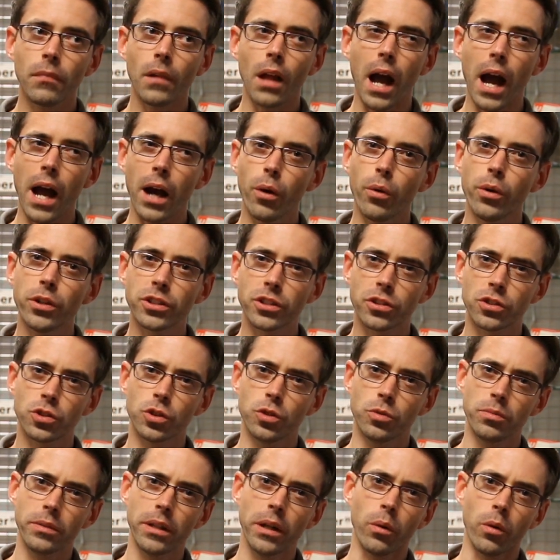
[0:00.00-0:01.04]
I always
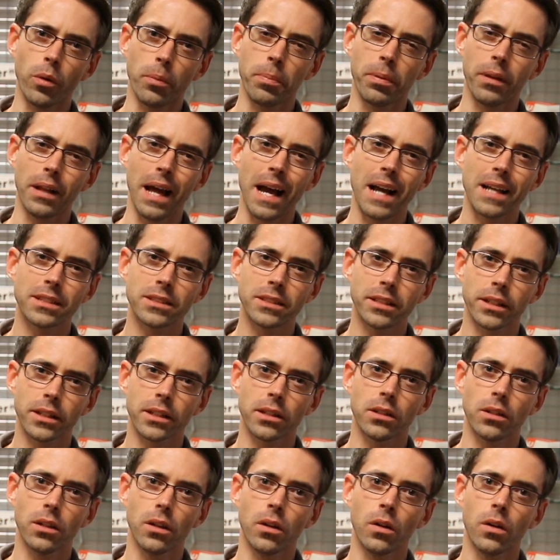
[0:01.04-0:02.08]
assumed they were
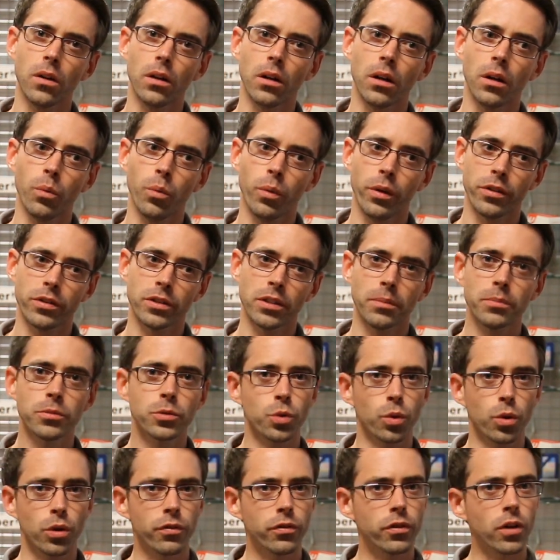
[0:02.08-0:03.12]
plastic with some
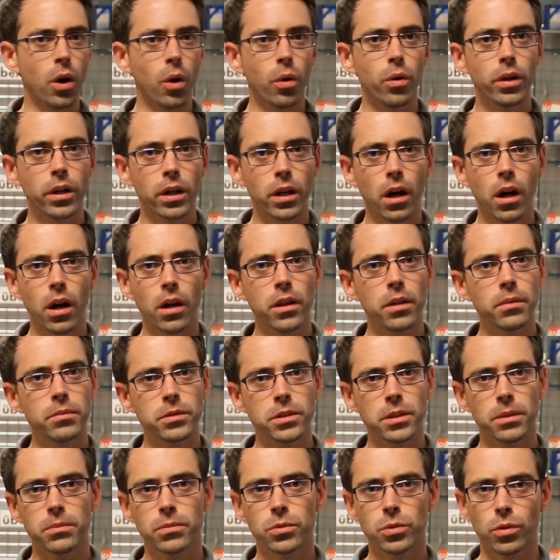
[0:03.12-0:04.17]
sort of coating on them,
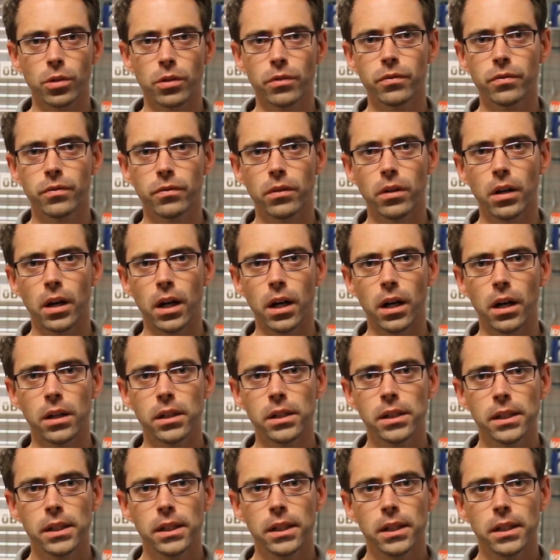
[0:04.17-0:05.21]
some sort
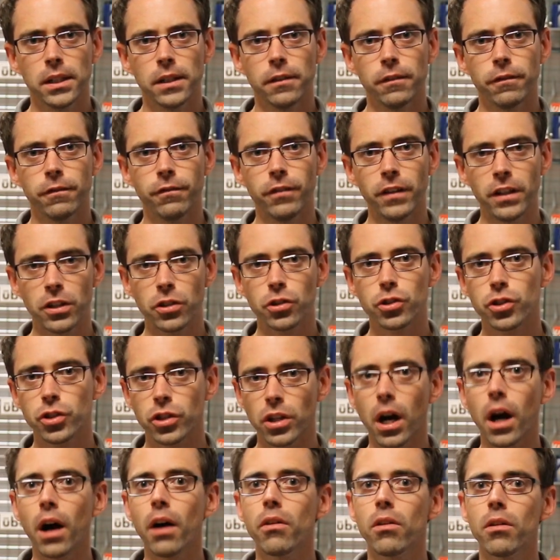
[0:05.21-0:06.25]
of finish
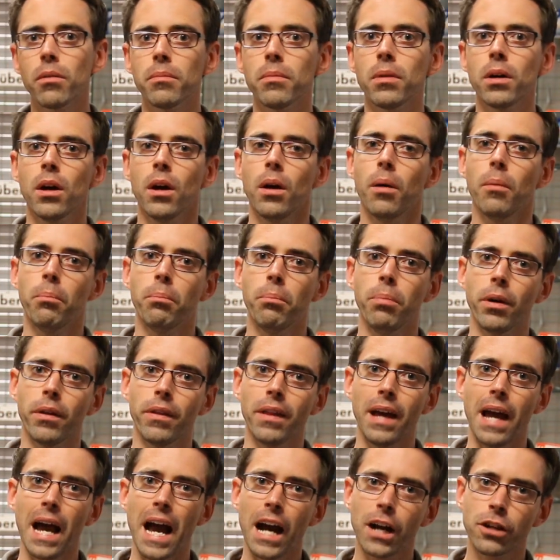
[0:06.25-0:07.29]
on them, but
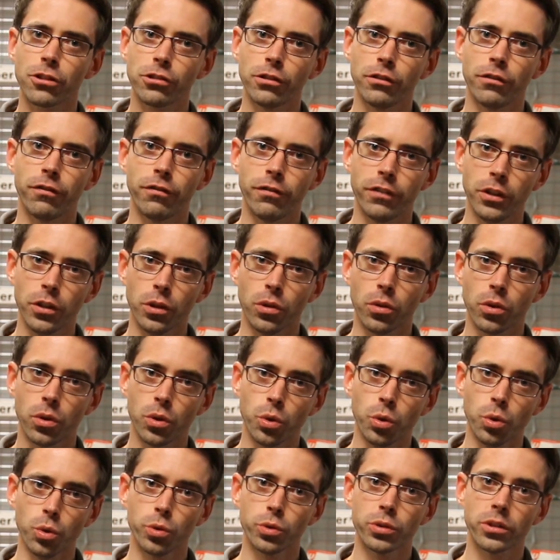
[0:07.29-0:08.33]
they actually feel
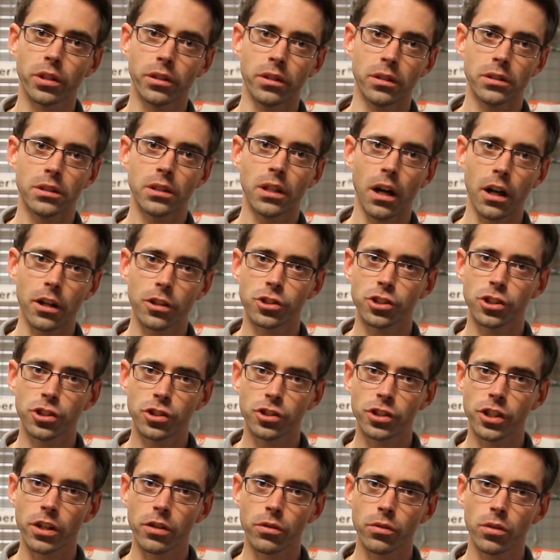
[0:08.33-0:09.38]
cool to the touch in
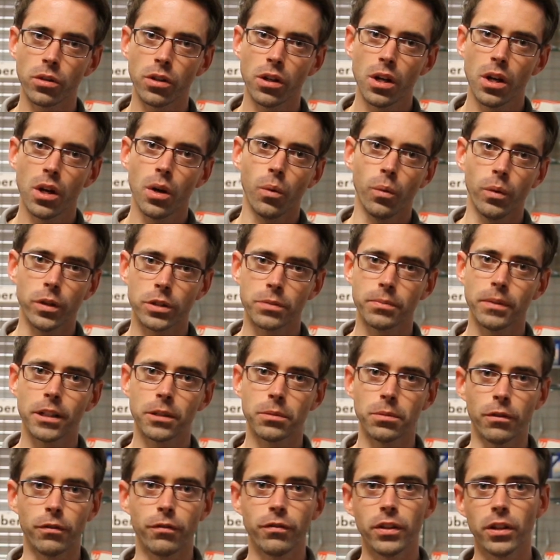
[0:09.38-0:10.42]
general, which
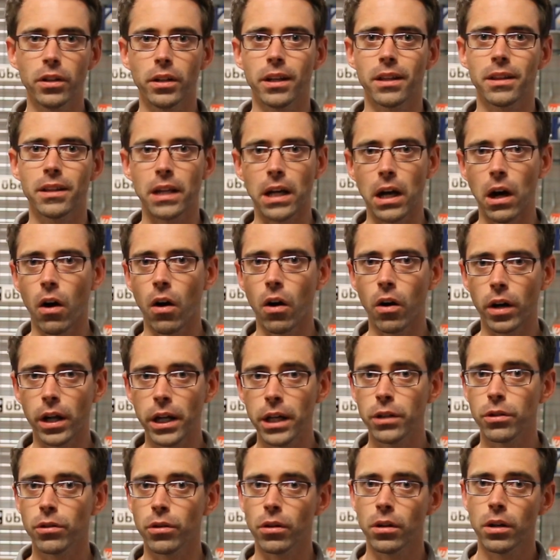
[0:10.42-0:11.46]
makes me feel like they are
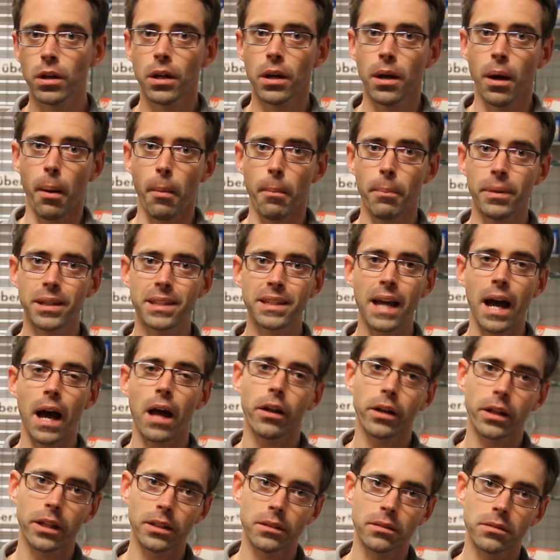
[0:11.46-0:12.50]
either
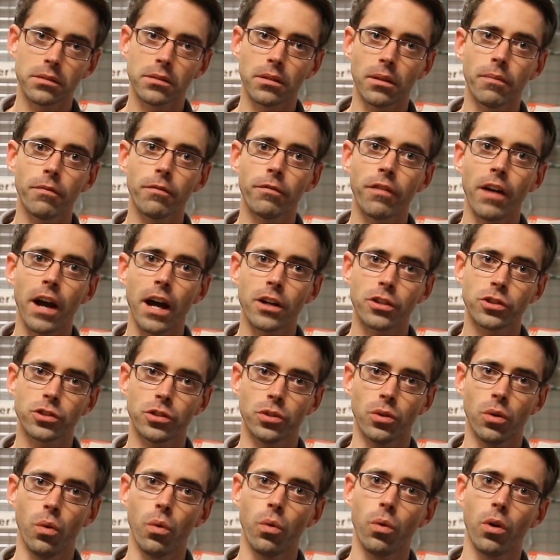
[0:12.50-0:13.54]
metallic in some
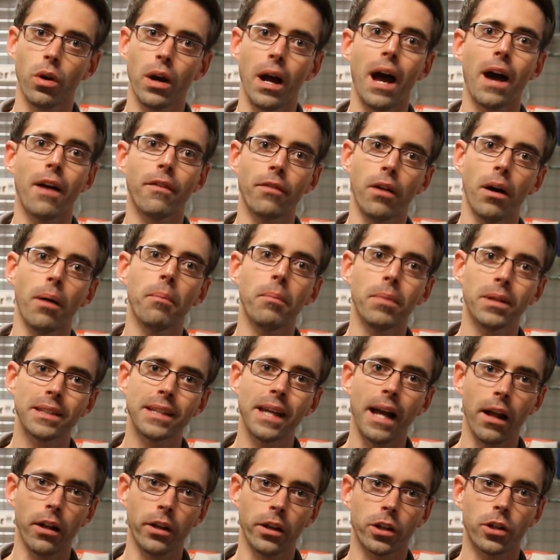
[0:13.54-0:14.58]
fashion or have a
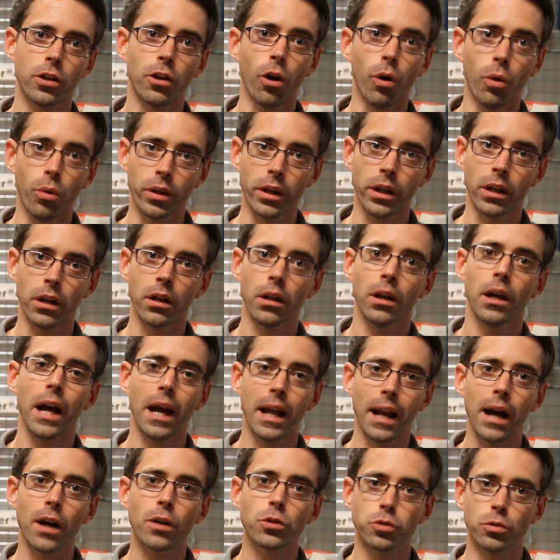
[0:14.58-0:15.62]
metallic coating,
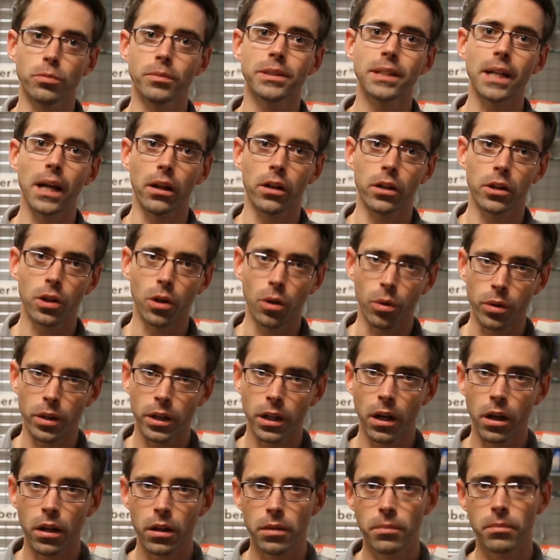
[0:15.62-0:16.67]
an actual metallic
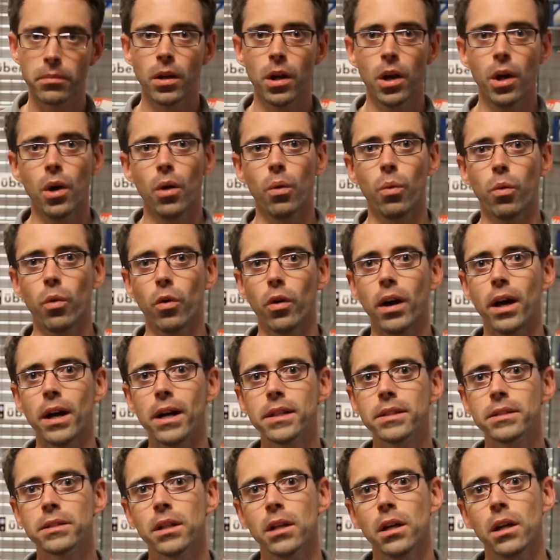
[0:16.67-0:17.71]
coating on them.
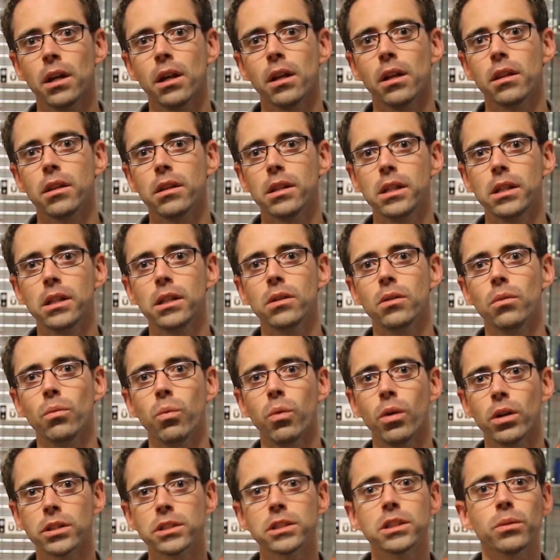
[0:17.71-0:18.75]
Whereas the
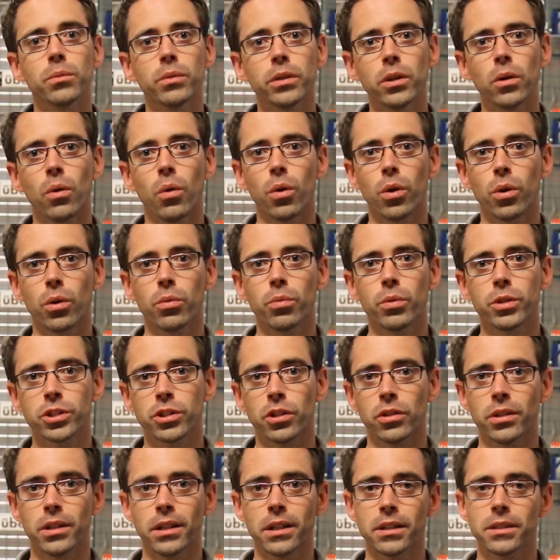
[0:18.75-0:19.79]
ones that we ordered, which
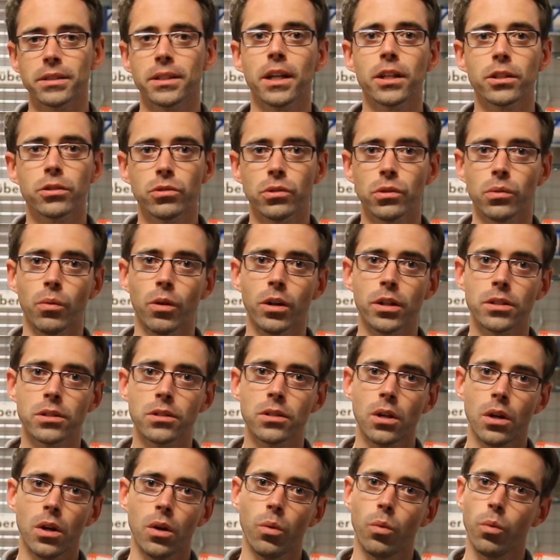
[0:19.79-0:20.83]
are the accessory
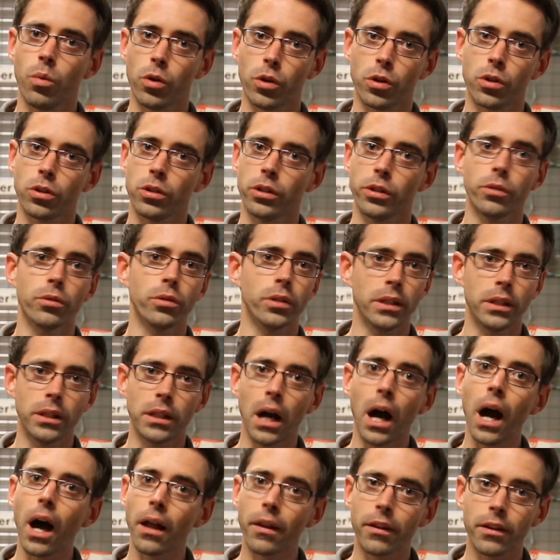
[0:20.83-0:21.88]
ones, were clearly
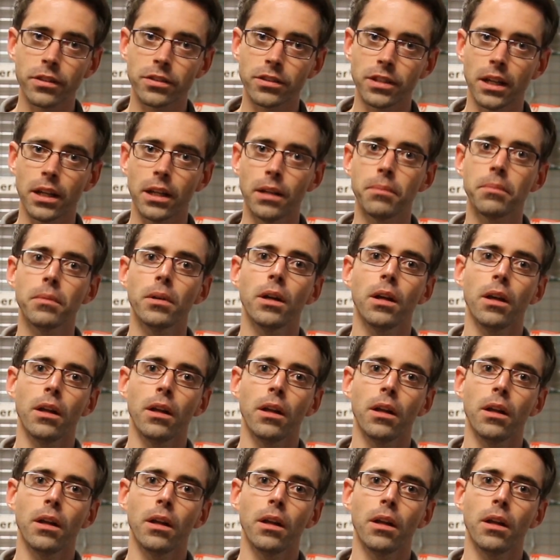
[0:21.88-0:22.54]
not the same.